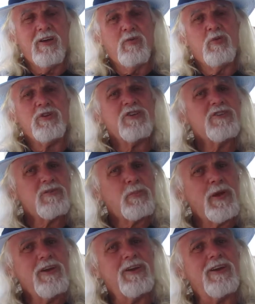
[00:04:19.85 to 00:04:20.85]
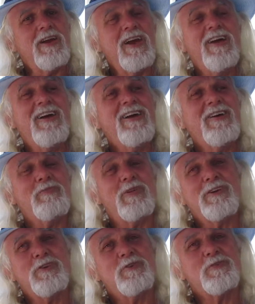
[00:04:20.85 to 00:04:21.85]
which is a pity,
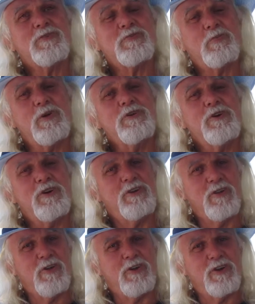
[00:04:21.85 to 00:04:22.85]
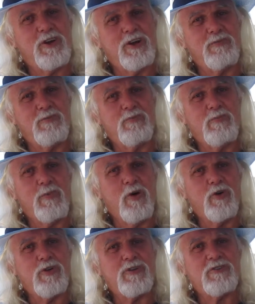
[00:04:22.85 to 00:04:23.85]
because we need a lot of young
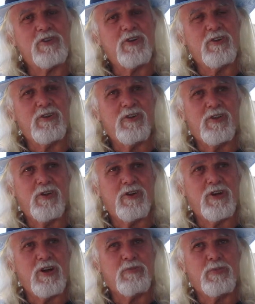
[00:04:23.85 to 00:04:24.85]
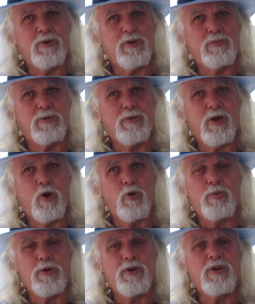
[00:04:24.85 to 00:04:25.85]
minds and a lot of young people
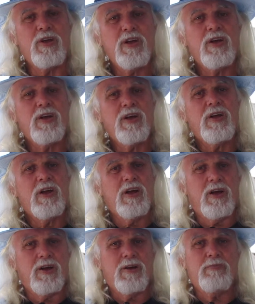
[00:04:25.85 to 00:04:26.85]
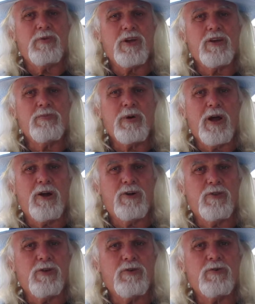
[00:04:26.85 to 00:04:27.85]
helping in a
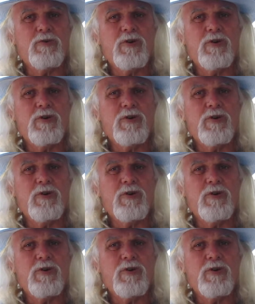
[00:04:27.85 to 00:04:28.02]
parallel